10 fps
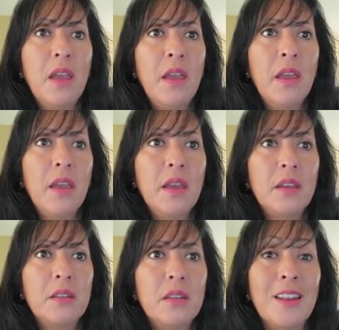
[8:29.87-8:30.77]

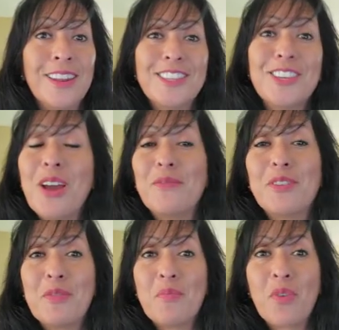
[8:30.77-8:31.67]
And let's say you have
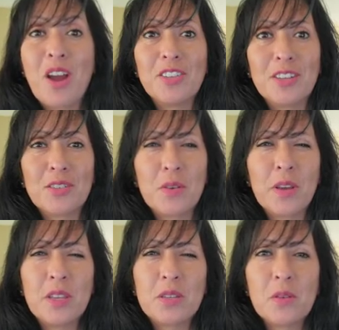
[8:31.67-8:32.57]
different projects,
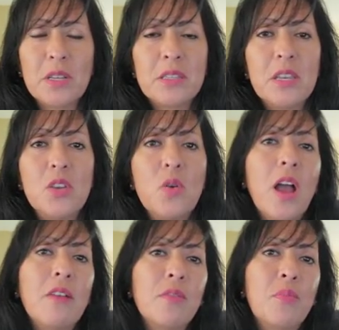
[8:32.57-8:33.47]
okay? So let's say you
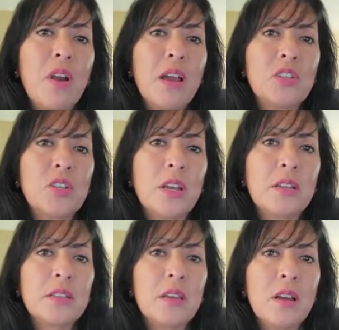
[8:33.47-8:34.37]
have a
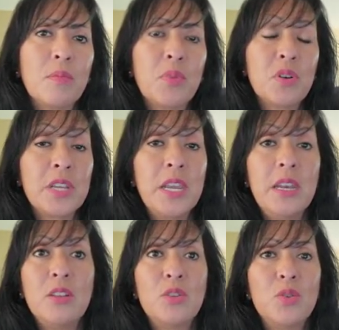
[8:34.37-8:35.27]
project
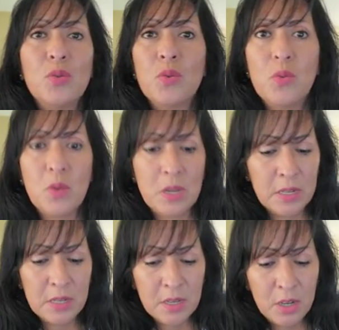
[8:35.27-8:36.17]
pertaining to
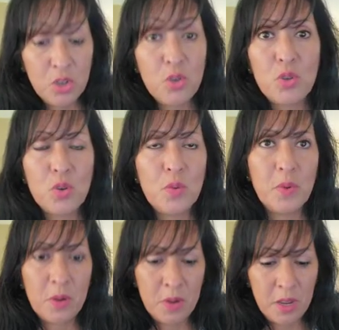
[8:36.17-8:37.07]
YouTube,
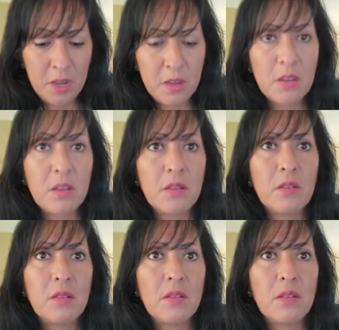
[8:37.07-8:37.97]
okay?
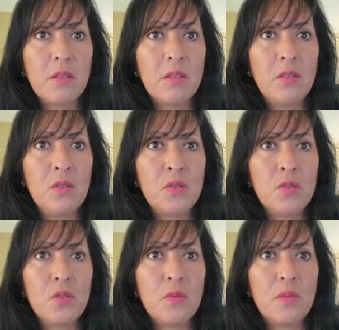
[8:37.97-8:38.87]

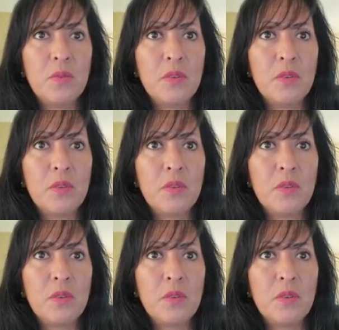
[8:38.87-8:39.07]
YouTube.